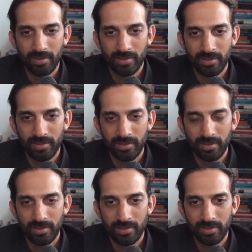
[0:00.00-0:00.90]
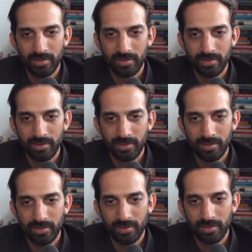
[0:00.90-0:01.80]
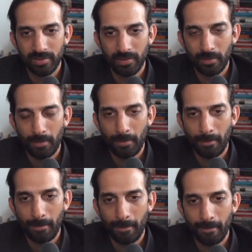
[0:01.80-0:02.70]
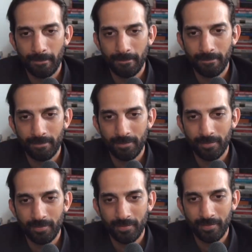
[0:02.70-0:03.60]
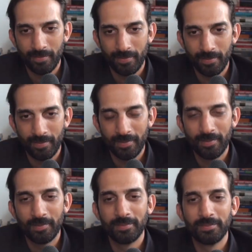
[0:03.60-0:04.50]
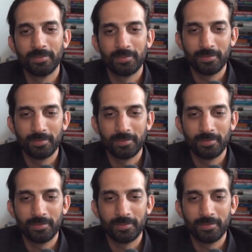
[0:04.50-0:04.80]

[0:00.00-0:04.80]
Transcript: (not speaking)